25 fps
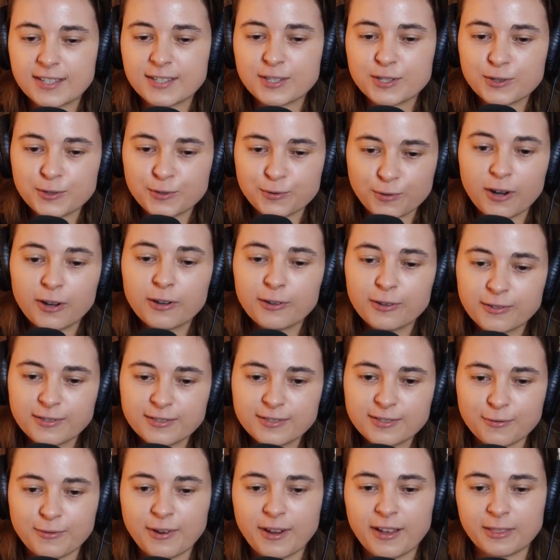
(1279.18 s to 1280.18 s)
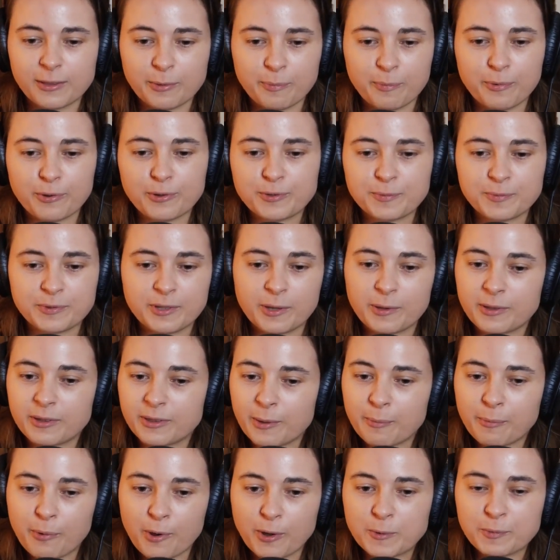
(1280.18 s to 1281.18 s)
and struggles throughout the
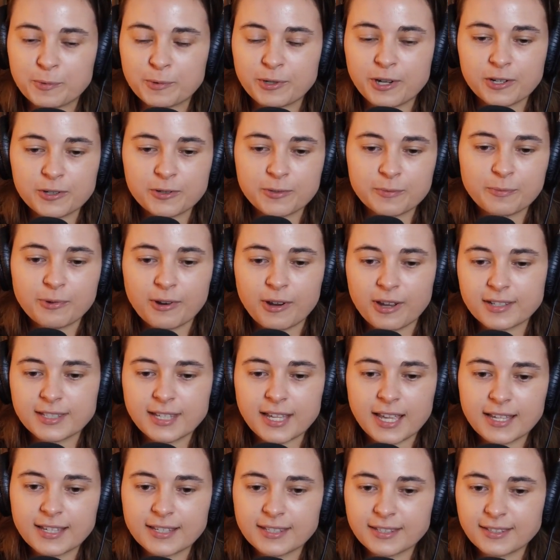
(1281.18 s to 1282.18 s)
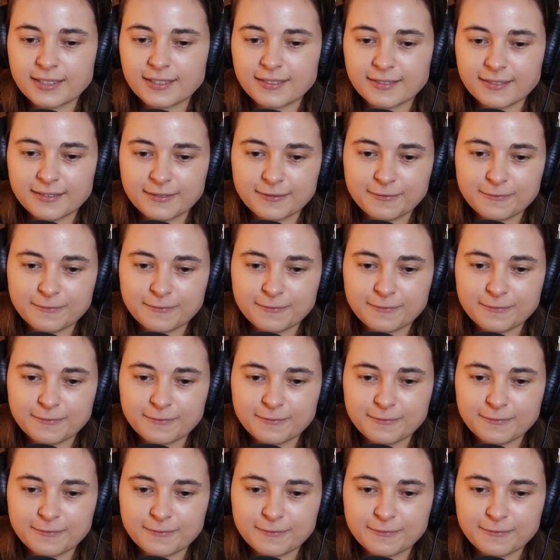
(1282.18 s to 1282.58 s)
post-production process.